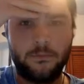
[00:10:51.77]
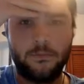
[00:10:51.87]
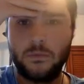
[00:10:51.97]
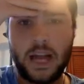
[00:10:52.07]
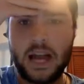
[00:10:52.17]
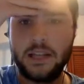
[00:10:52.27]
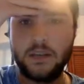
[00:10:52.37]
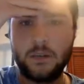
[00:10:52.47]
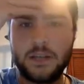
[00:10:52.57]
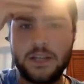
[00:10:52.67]
Yeah, he
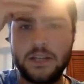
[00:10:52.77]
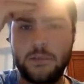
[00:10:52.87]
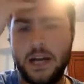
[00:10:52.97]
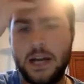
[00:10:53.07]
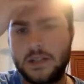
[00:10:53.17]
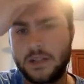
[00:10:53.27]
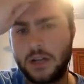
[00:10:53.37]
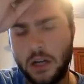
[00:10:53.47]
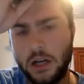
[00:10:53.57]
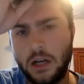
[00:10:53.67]
only has HP Ice.
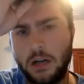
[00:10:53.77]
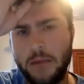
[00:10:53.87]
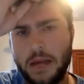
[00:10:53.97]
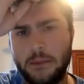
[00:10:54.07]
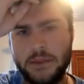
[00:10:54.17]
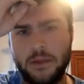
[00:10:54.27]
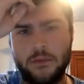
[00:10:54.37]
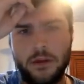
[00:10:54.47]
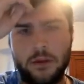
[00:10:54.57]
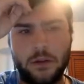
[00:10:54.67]
Oh, I'm mad at myself
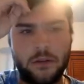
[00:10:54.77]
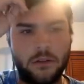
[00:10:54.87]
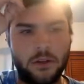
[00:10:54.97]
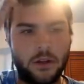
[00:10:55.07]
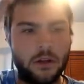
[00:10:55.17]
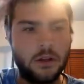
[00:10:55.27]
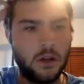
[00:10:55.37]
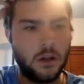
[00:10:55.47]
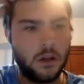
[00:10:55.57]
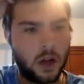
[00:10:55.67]
for not recovering there.
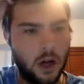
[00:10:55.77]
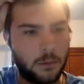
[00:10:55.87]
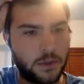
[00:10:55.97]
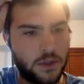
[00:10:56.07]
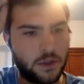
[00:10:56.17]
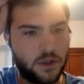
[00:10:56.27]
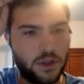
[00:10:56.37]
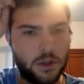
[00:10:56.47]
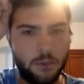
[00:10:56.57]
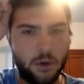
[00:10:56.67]
Because usually
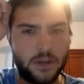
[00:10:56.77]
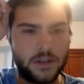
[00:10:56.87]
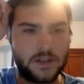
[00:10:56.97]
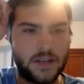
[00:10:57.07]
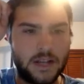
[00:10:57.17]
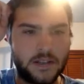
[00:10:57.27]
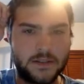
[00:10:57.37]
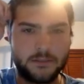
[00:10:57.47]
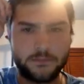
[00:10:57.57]
the bulky sets...